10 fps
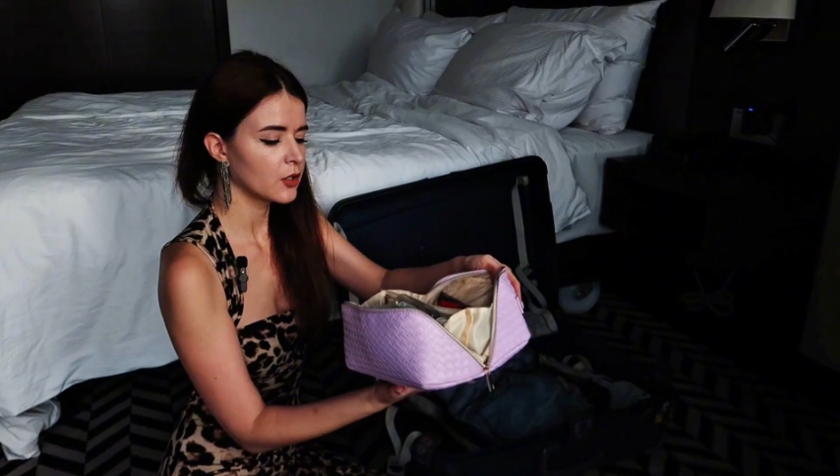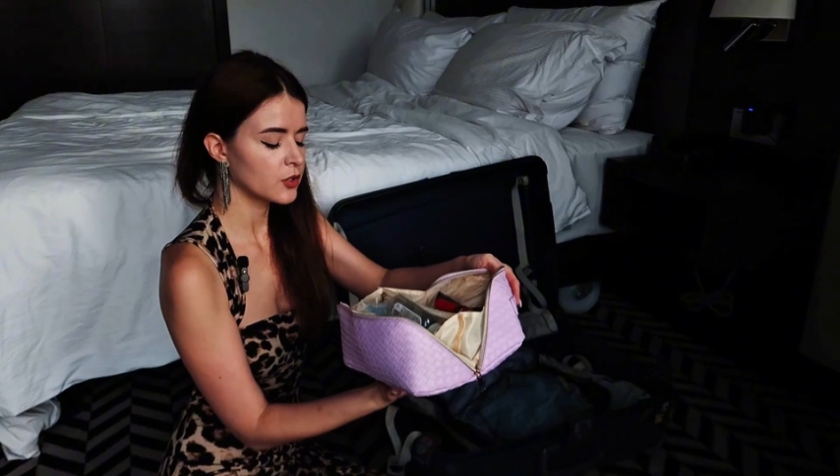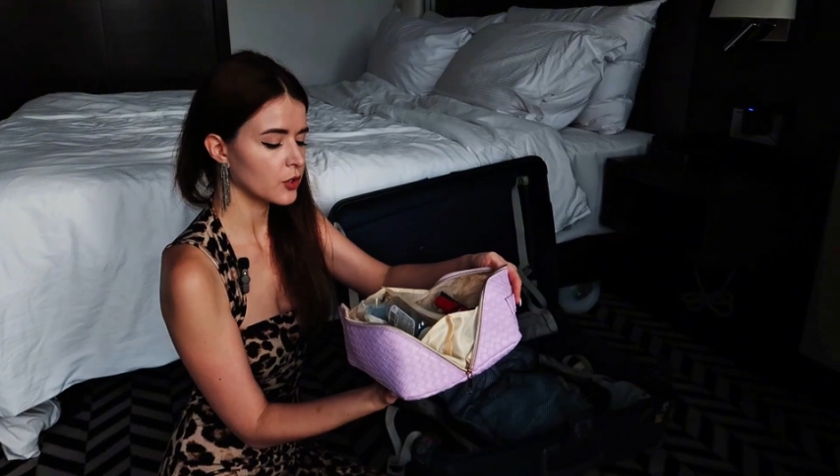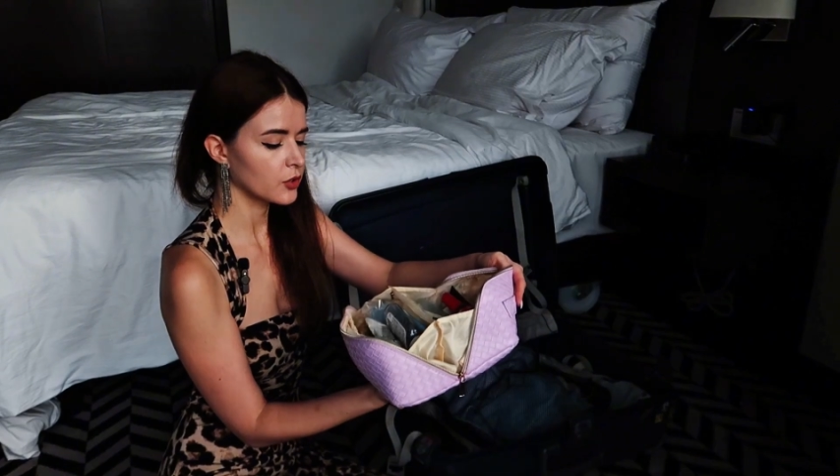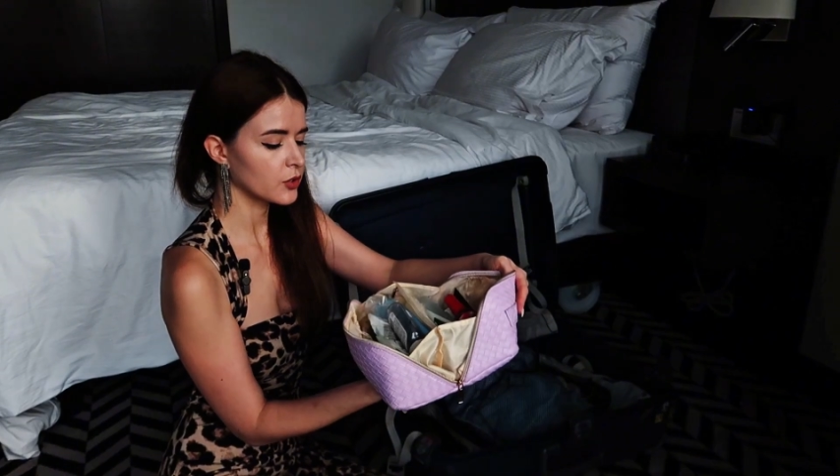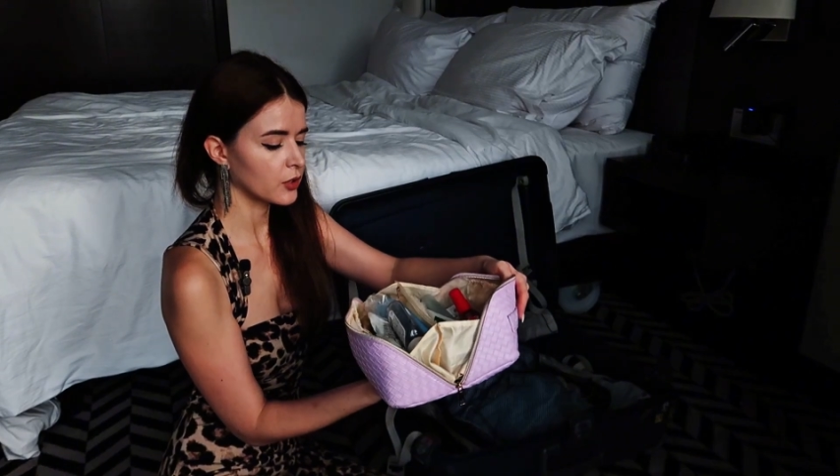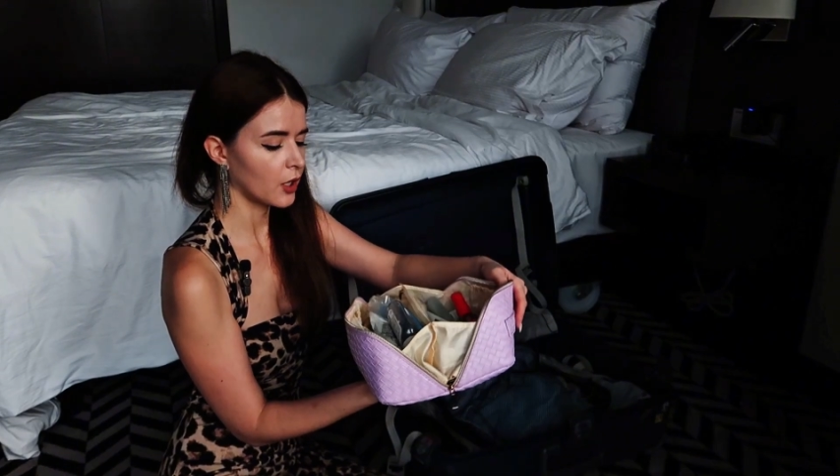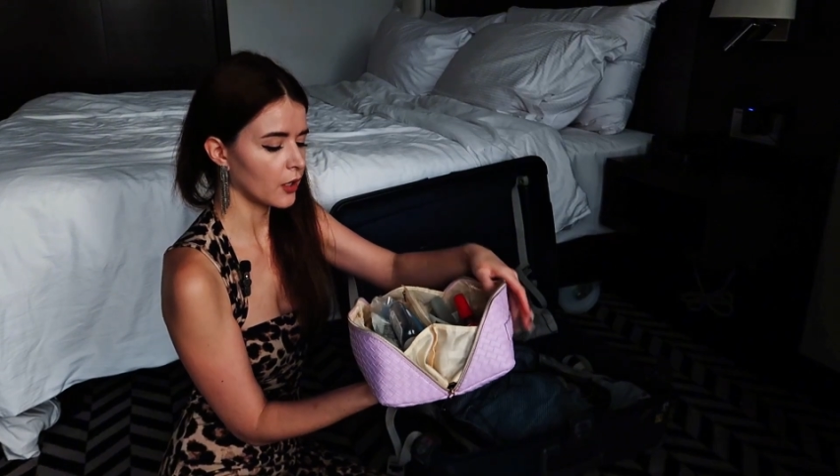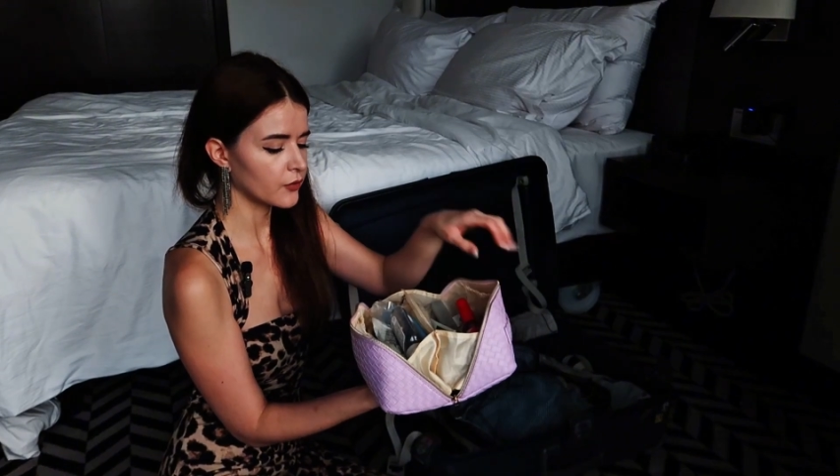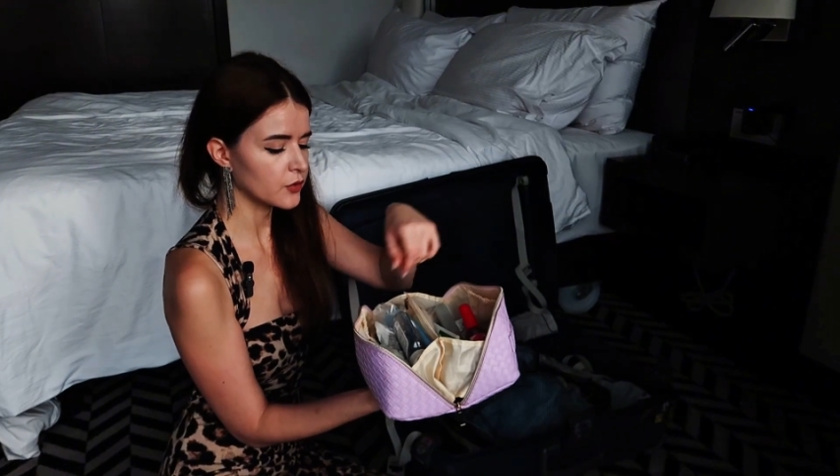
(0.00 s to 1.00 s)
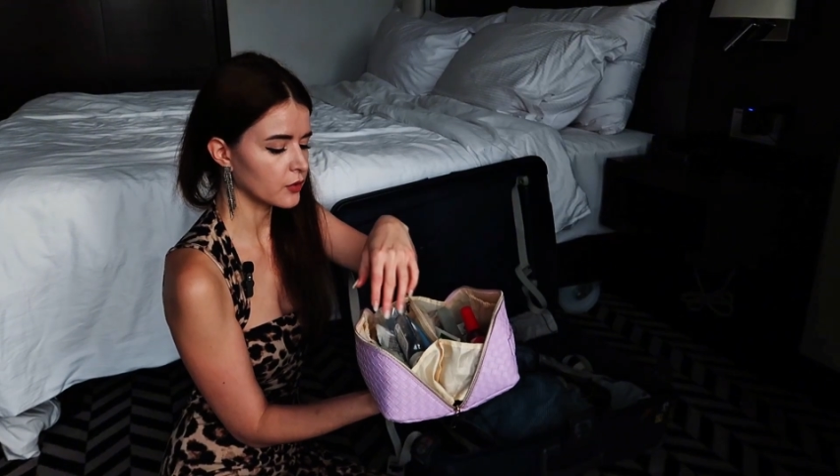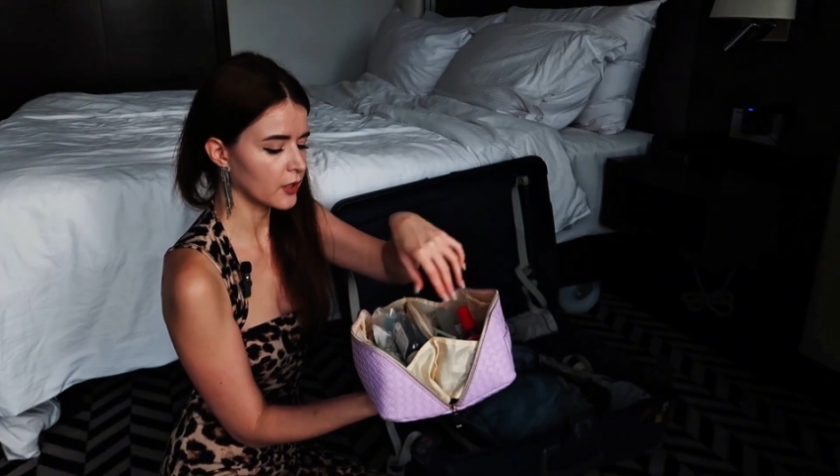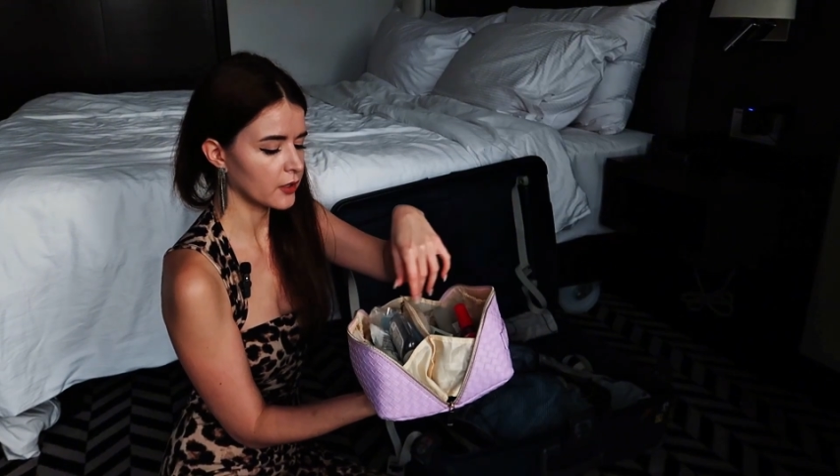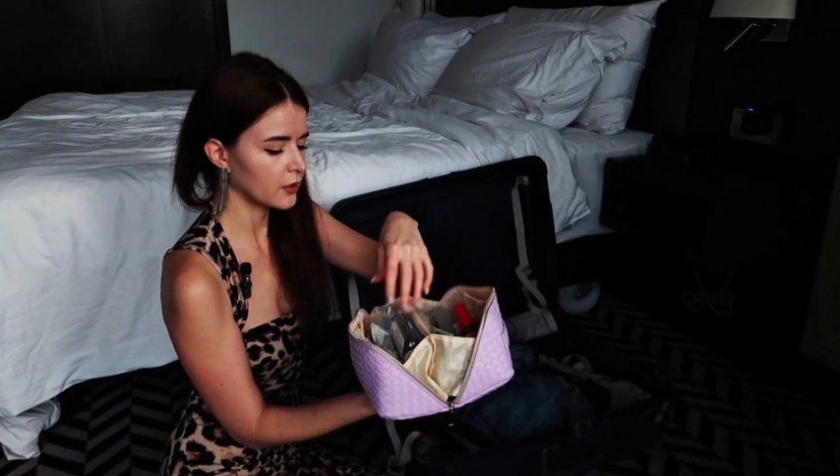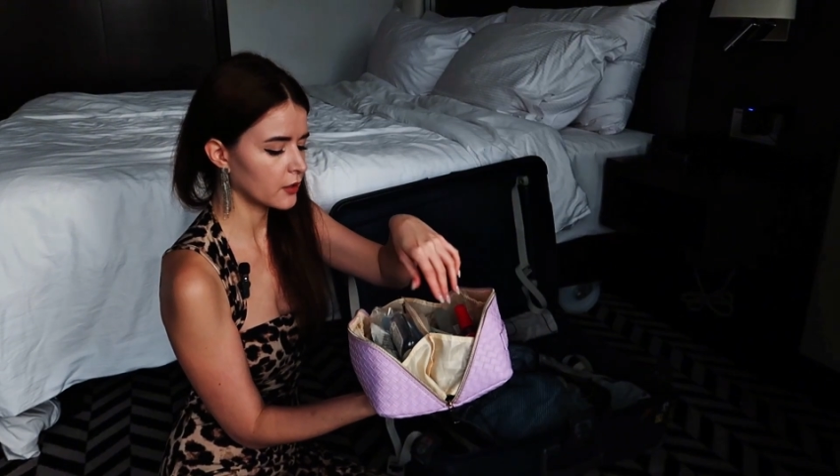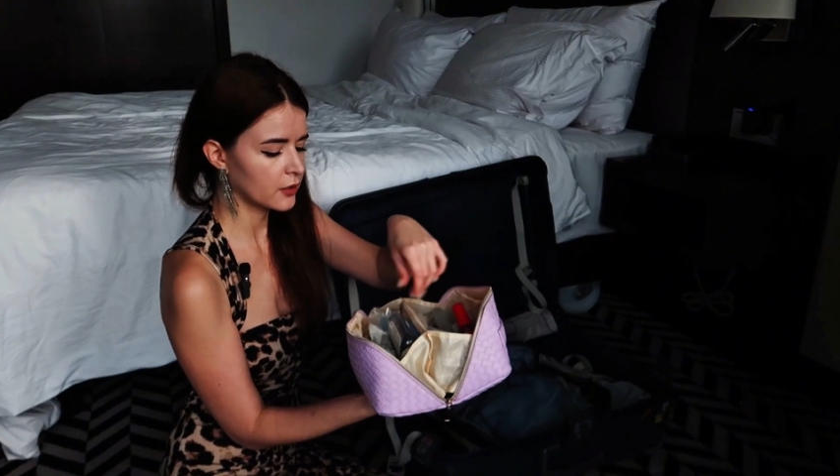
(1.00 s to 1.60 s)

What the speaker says: so you don't have to